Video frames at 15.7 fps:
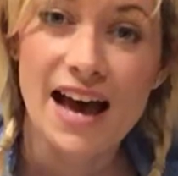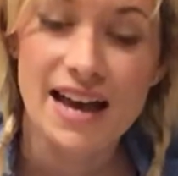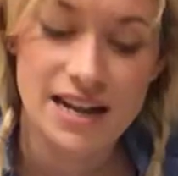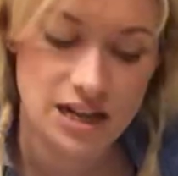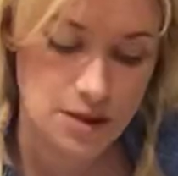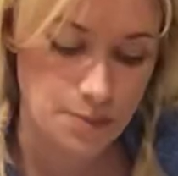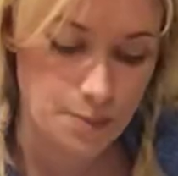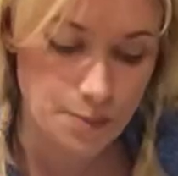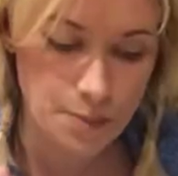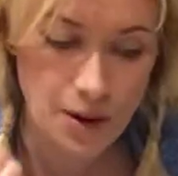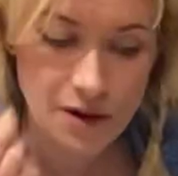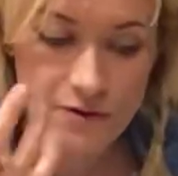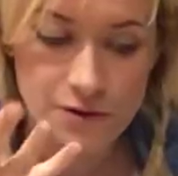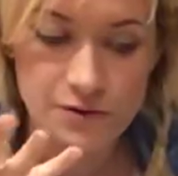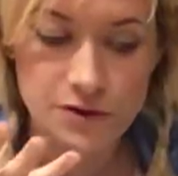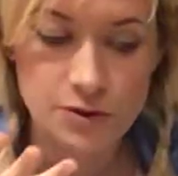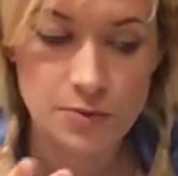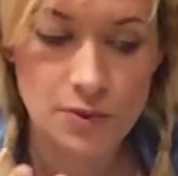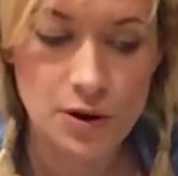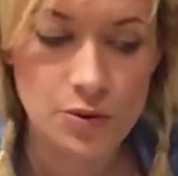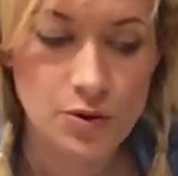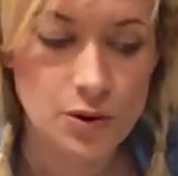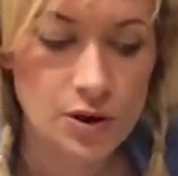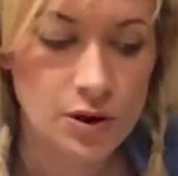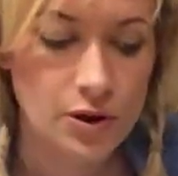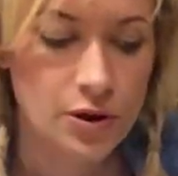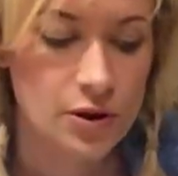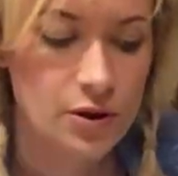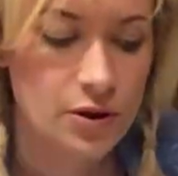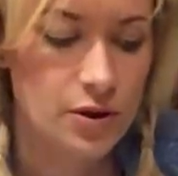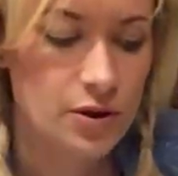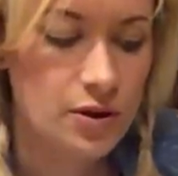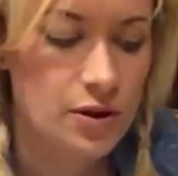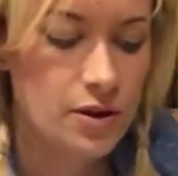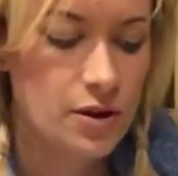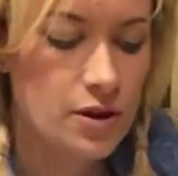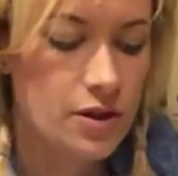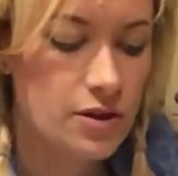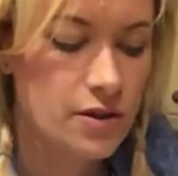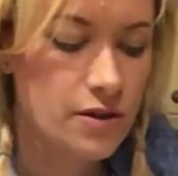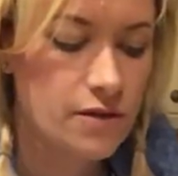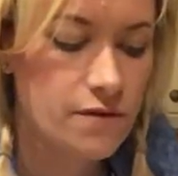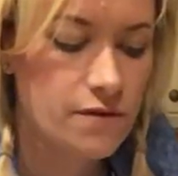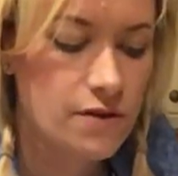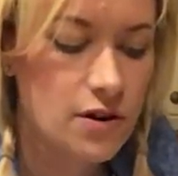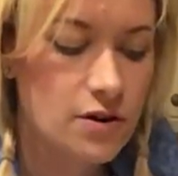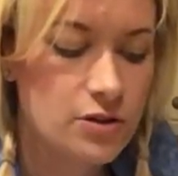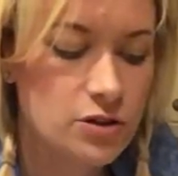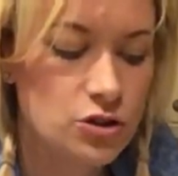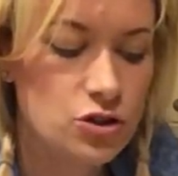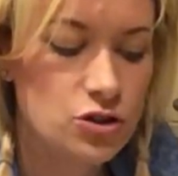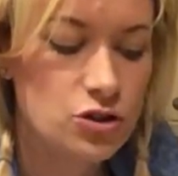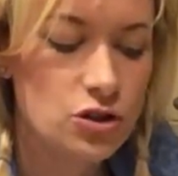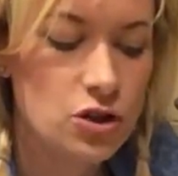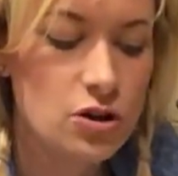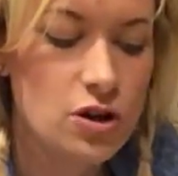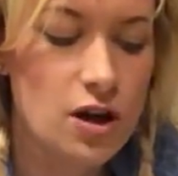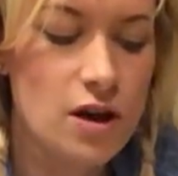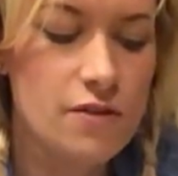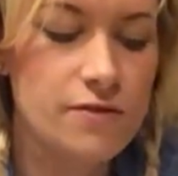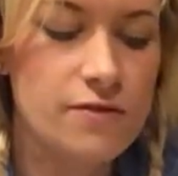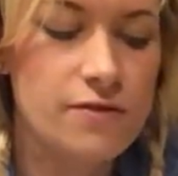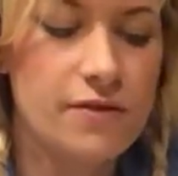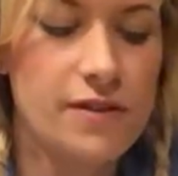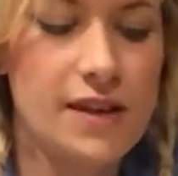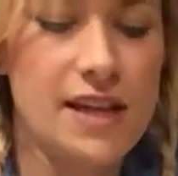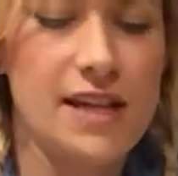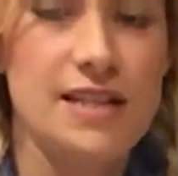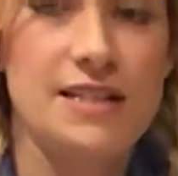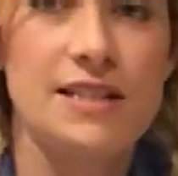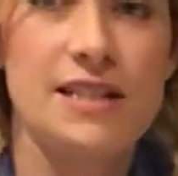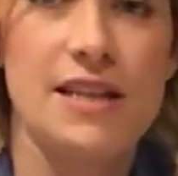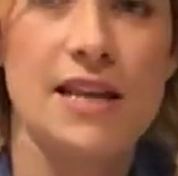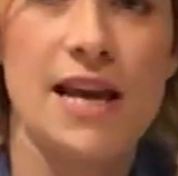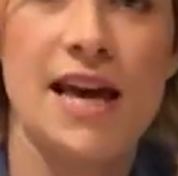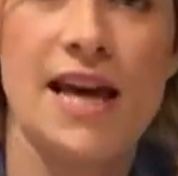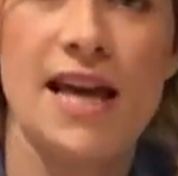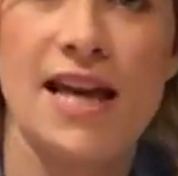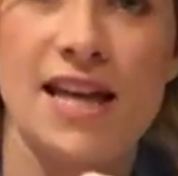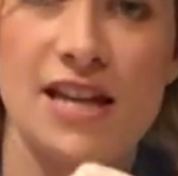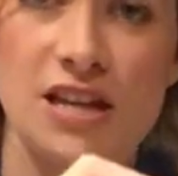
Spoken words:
and in a puff of smoke, the fox took off into the air,